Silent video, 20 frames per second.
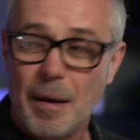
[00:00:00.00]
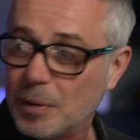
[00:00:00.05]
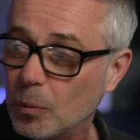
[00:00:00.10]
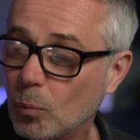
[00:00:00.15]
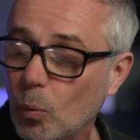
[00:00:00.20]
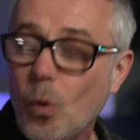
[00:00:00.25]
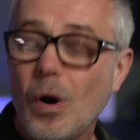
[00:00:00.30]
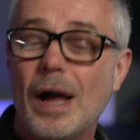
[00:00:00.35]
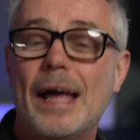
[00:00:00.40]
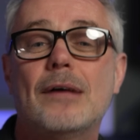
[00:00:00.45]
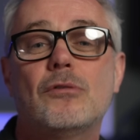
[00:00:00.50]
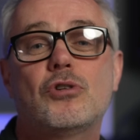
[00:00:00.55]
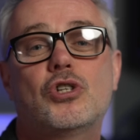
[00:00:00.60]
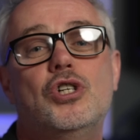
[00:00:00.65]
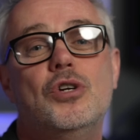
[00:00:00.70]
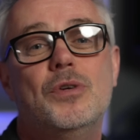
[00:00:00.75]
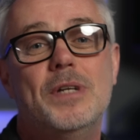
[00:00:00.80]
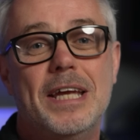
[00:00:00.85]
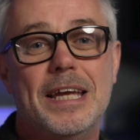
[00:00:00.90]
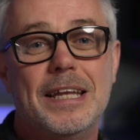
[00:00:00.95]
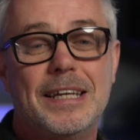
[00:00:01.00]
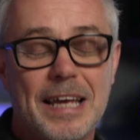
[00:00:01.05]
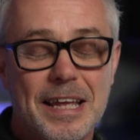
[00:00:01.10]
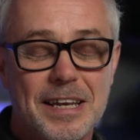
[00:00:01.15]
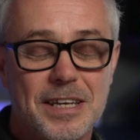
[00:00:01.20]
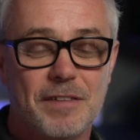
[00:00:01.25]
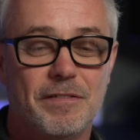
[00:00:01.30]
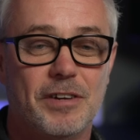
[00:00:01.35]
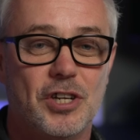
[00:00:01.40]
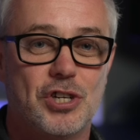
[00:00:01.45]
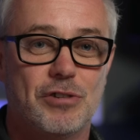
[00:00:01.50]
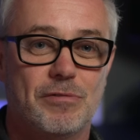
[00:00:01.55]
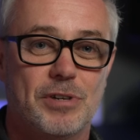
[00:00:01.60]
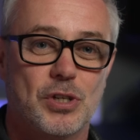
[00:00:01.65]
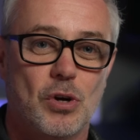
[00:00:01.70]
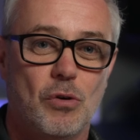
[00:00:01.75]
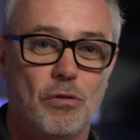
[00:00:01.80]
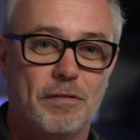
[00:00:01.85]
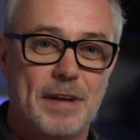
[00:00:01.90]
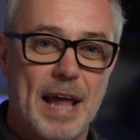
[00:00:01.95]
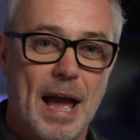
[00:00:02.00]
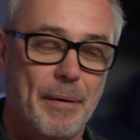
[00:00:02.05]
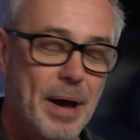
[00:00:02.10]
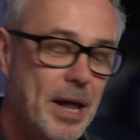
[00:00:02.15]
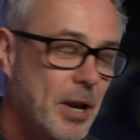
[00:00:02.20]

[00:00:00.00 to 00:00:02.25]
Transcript: I mean, what else do you need in DaVinci Resolve now?